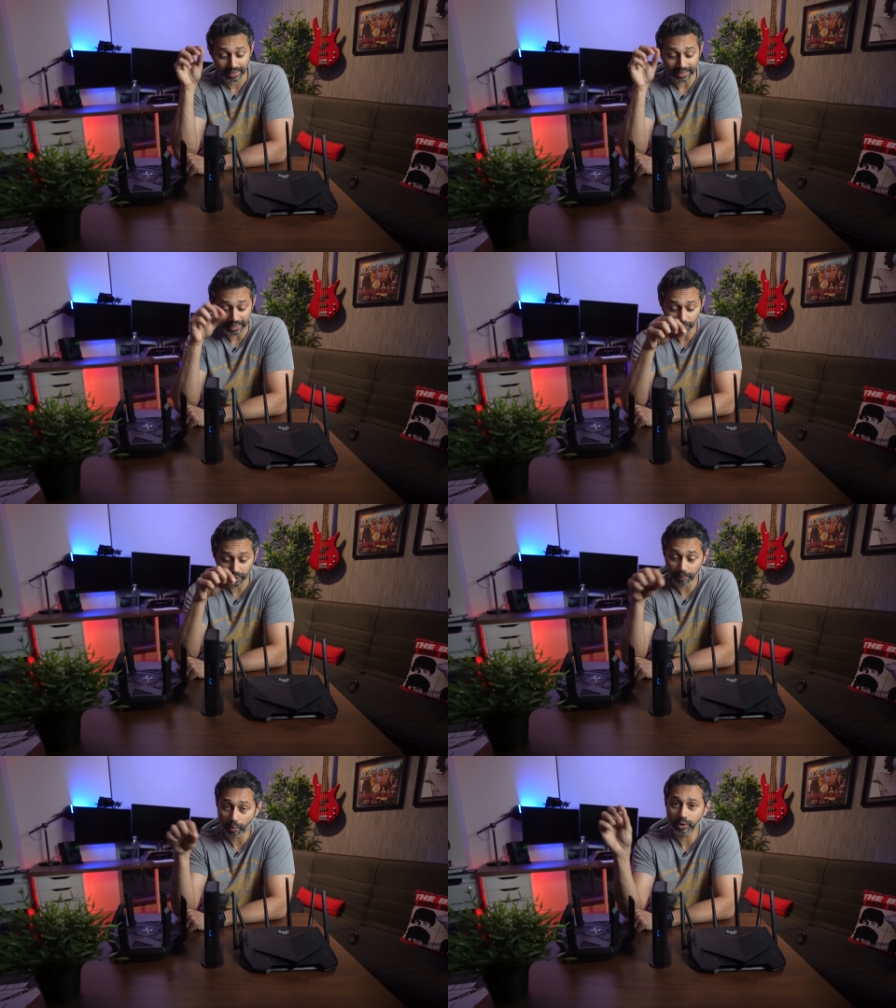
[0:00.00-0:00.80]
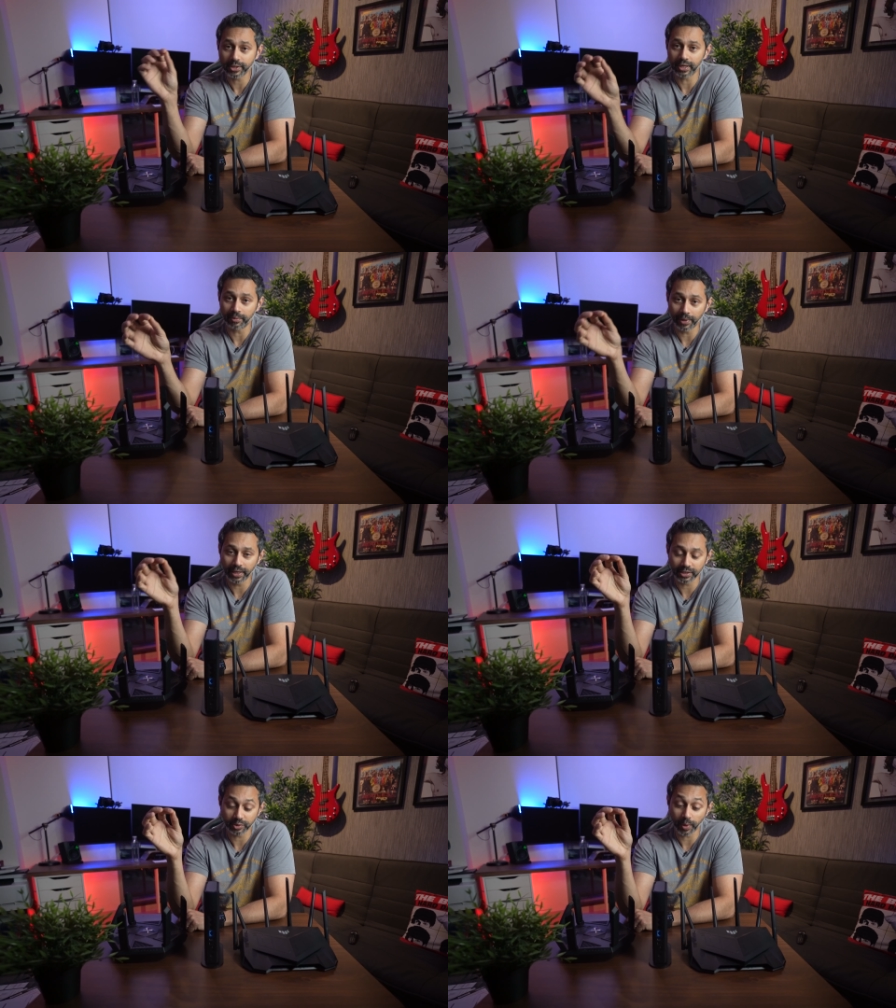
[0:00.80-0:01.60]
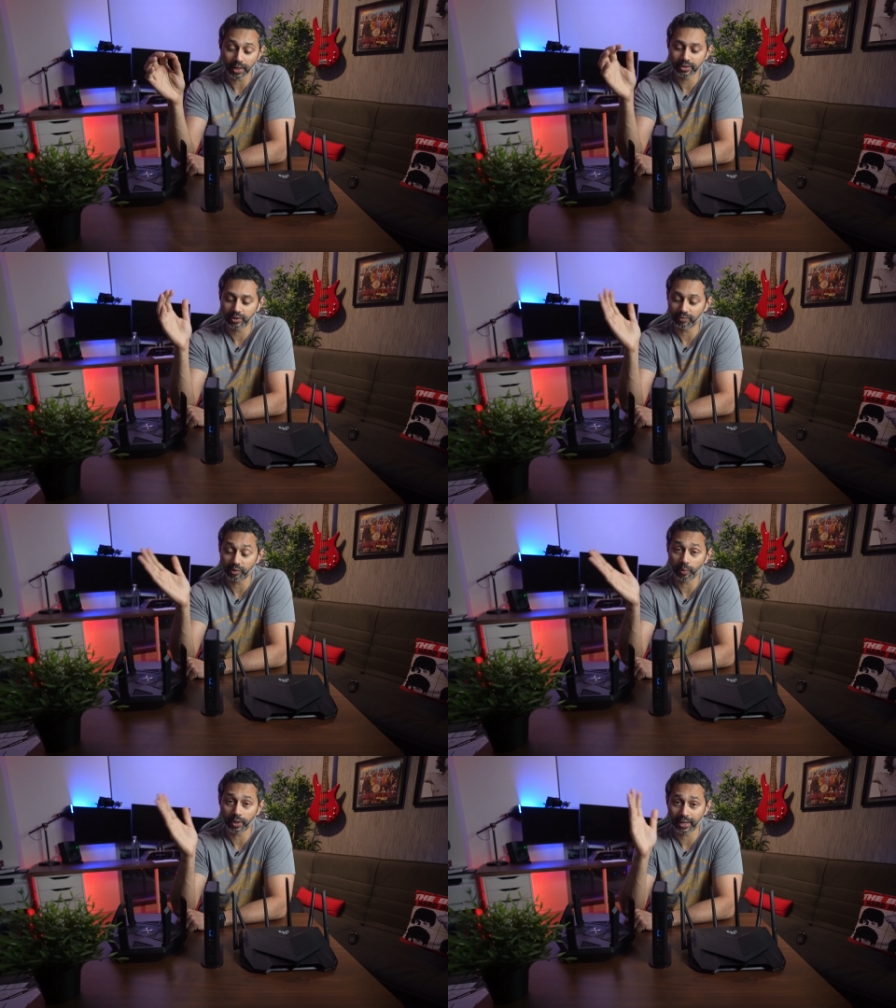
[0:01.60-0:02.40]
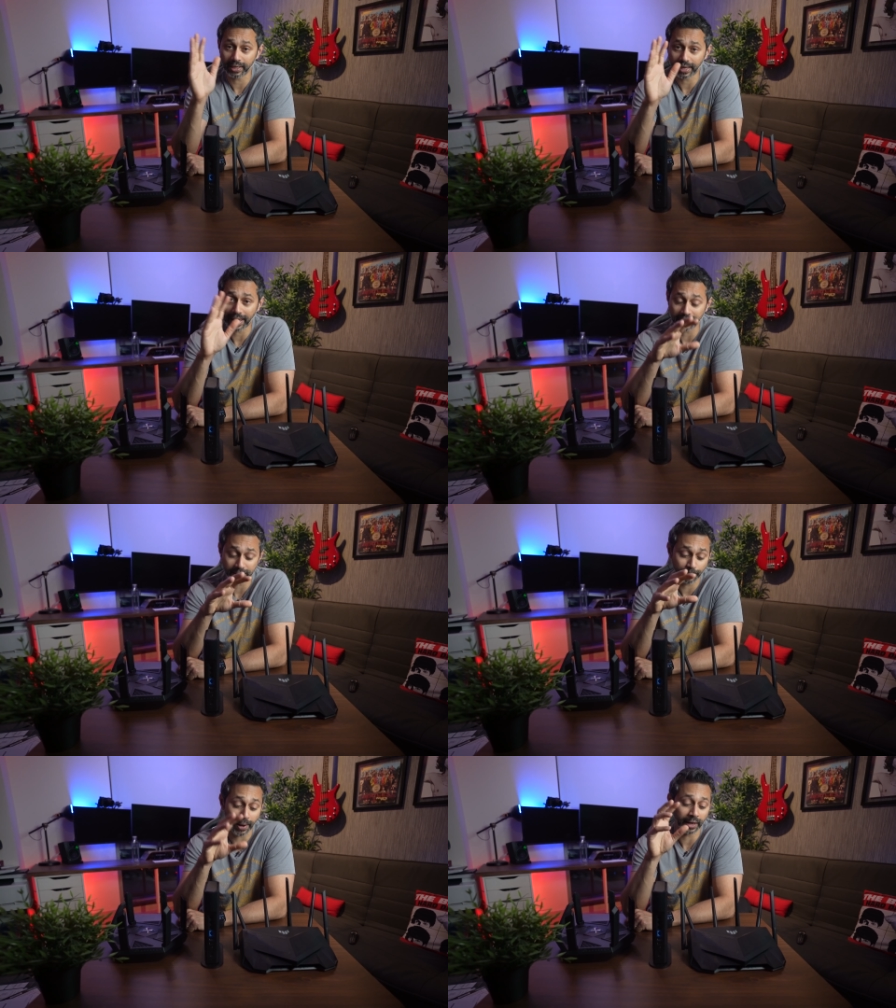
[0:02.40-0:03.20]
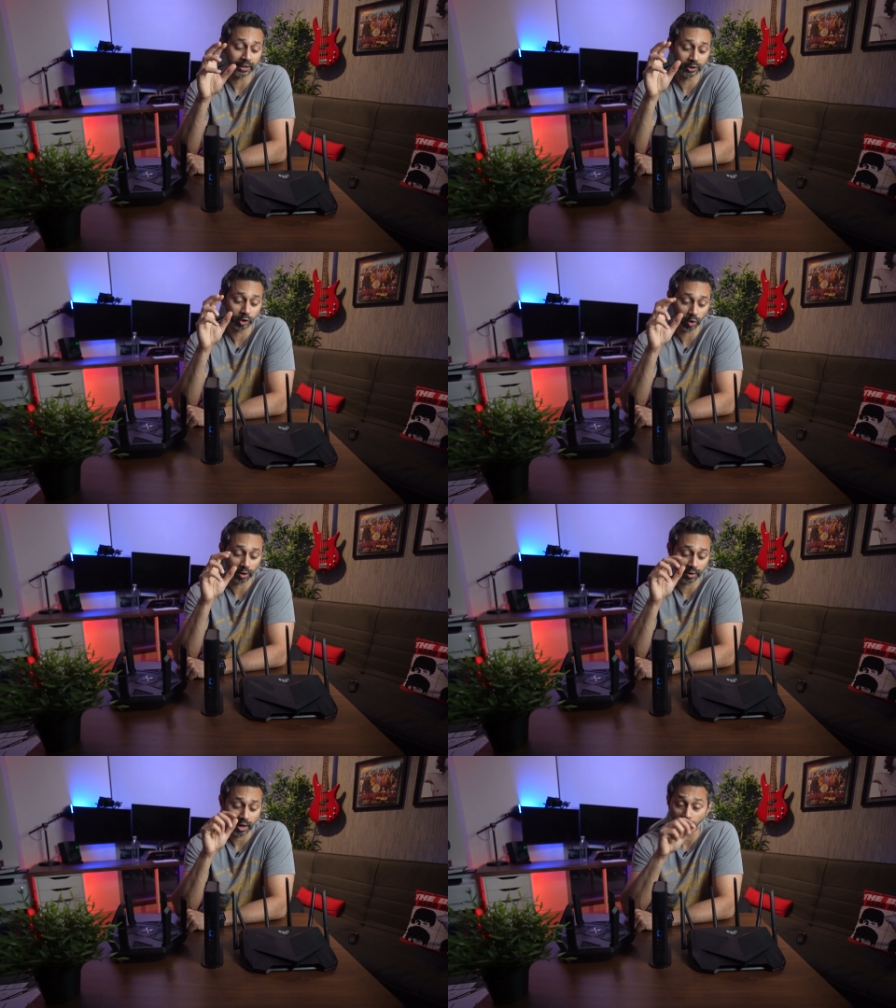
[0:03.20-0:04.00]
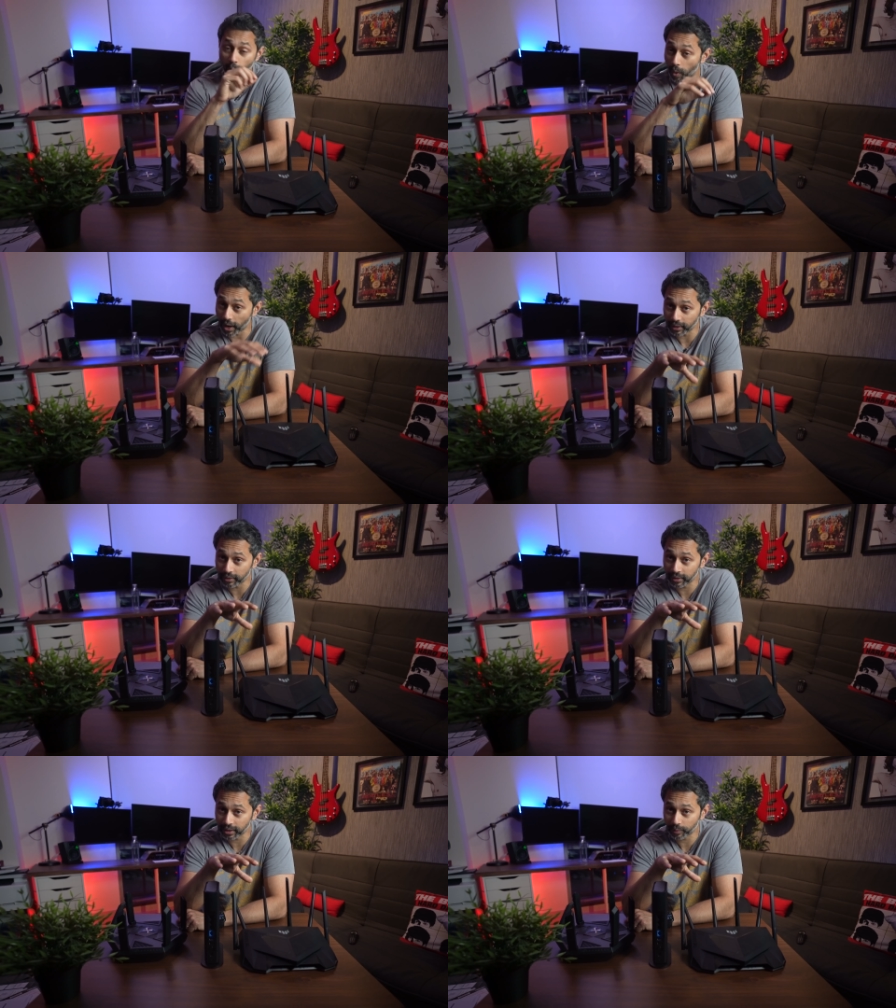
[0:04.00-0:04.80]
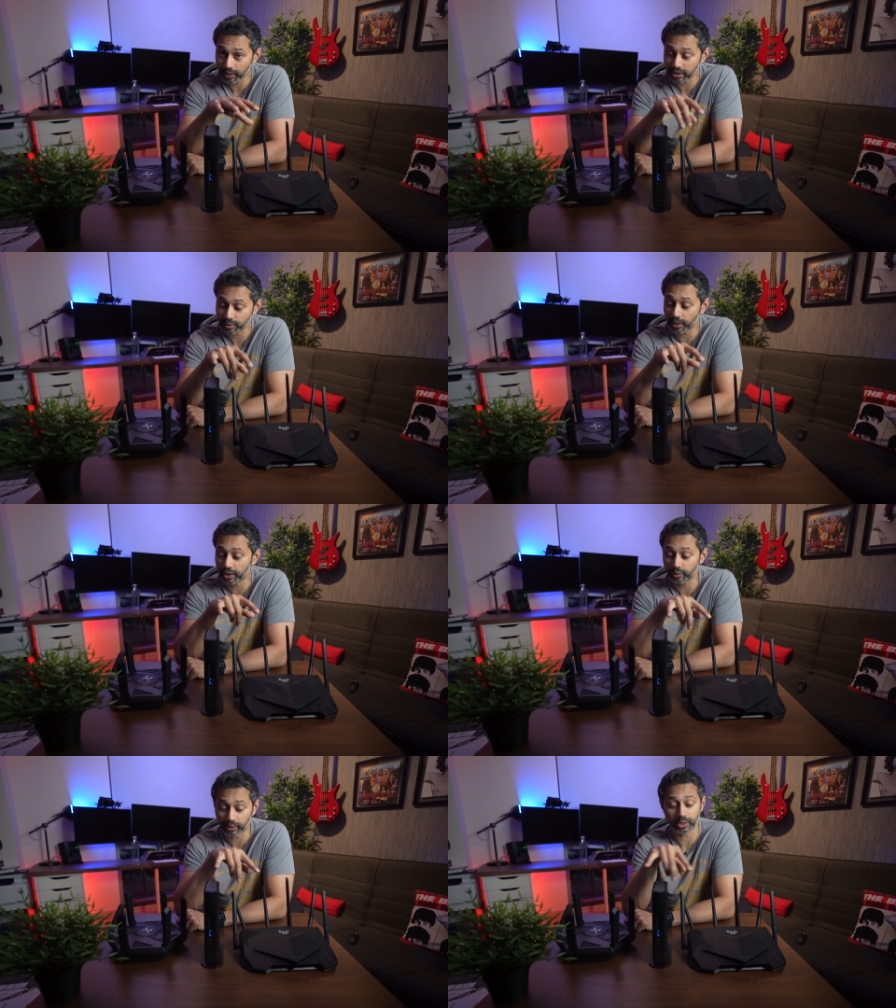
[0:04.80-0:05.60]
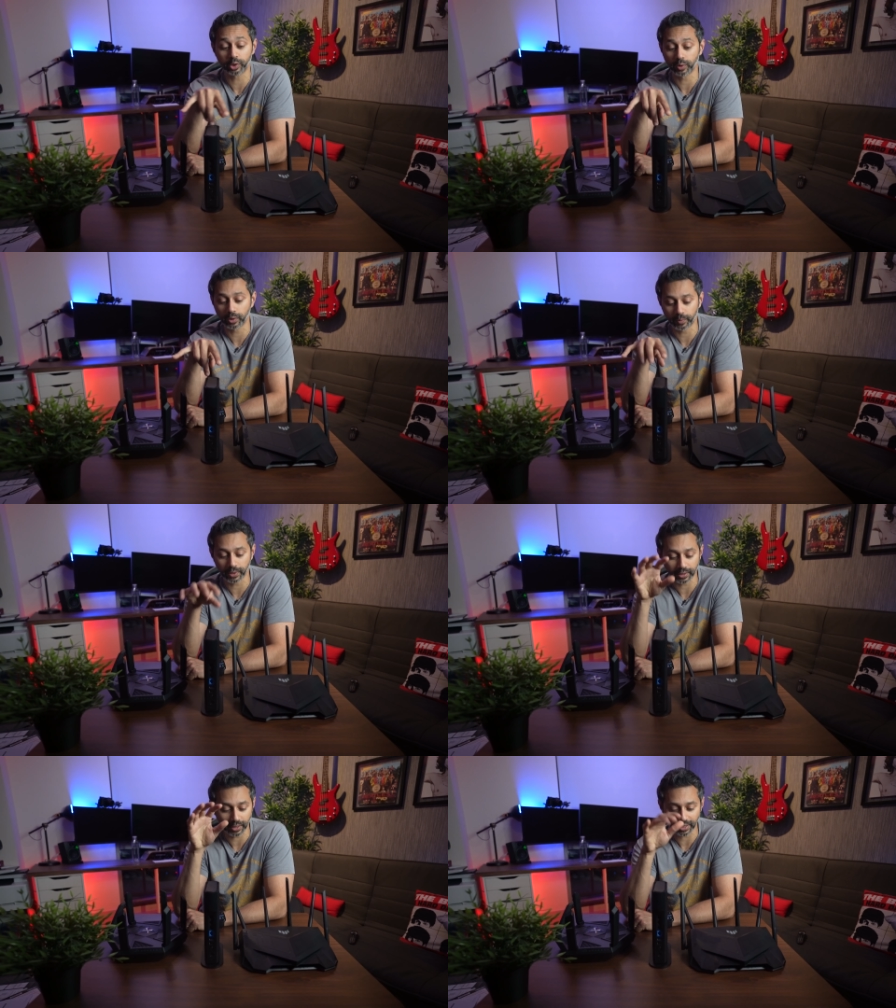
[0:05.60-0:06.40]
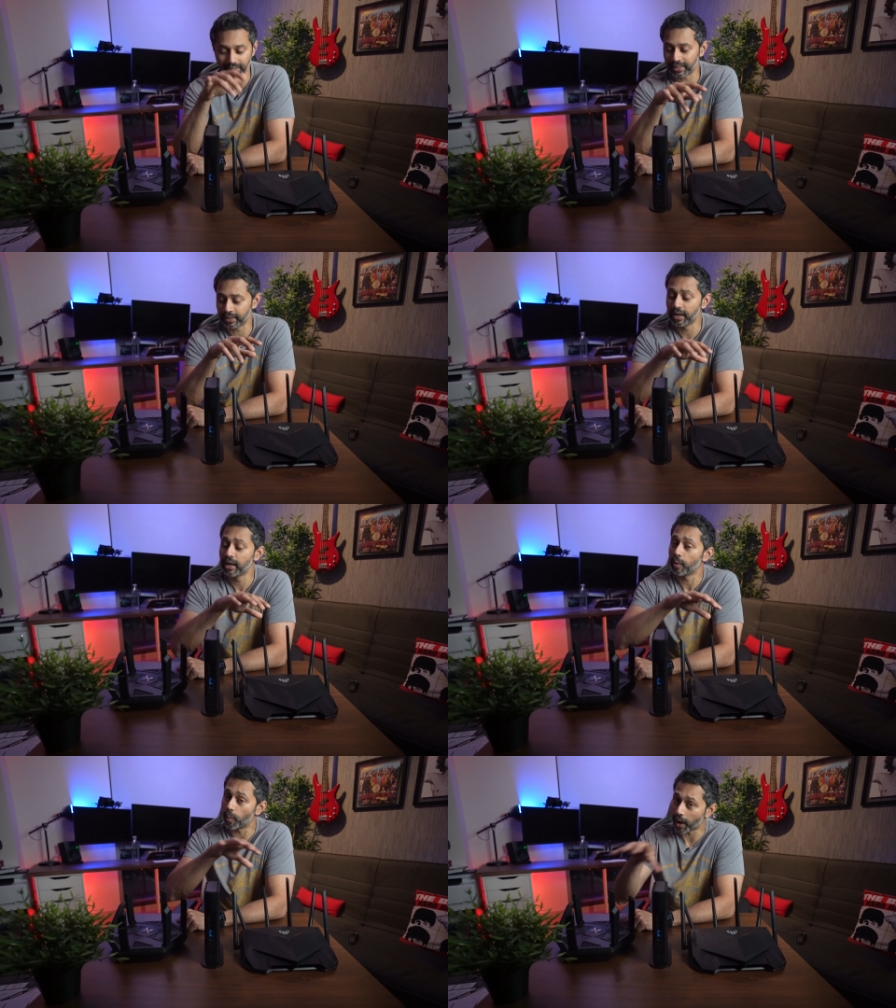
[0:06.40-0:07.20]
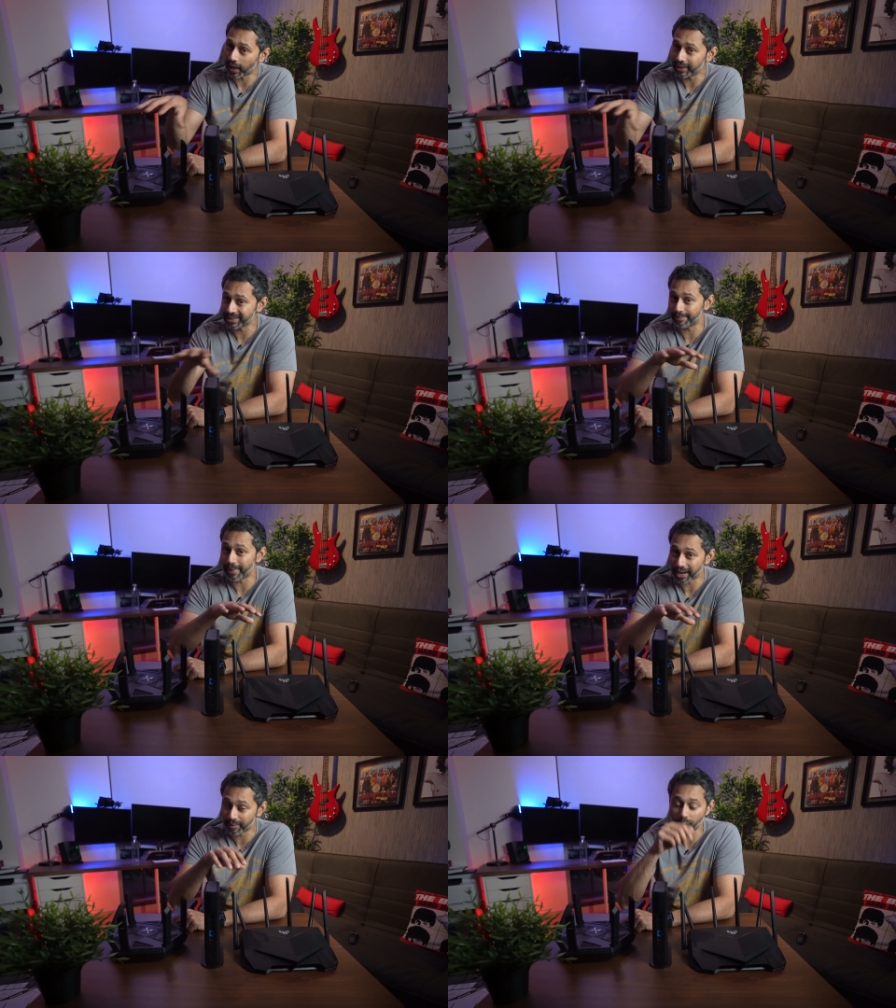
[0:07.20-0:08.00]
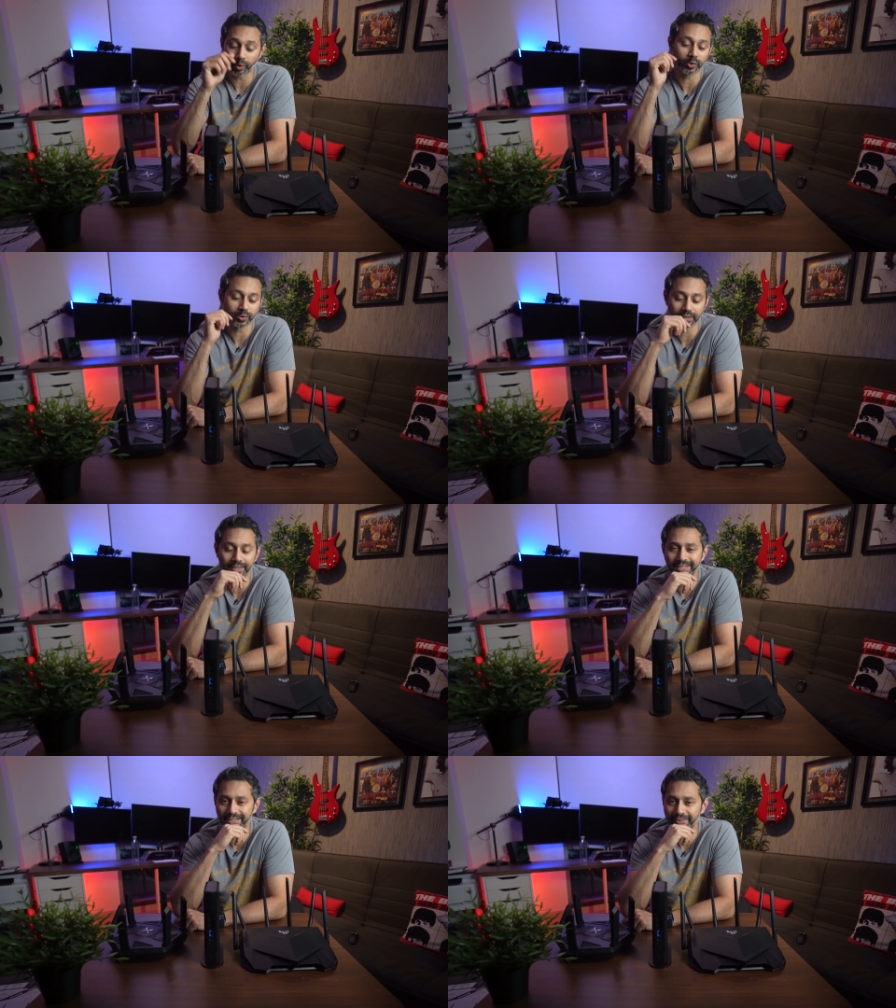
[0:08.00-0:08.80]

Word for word: network ports inbuilt as well. So if you want to expand your wired network as well, you can do it with an wireless backbone using these